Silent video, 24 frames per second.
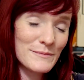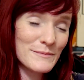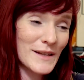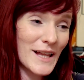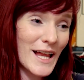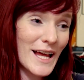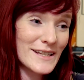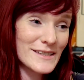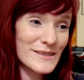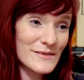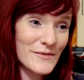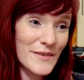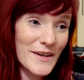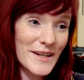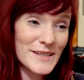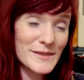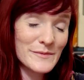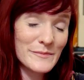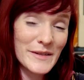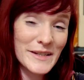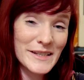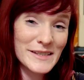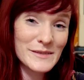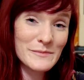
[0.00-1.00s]

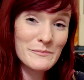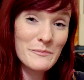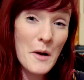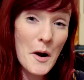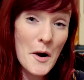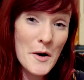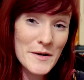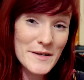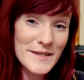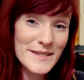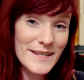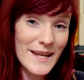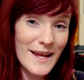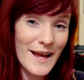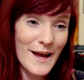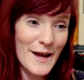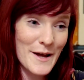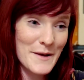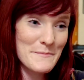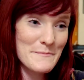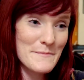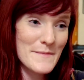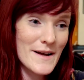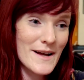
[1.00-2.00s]
classifies me as
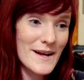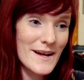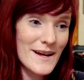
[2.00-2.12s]
part-time,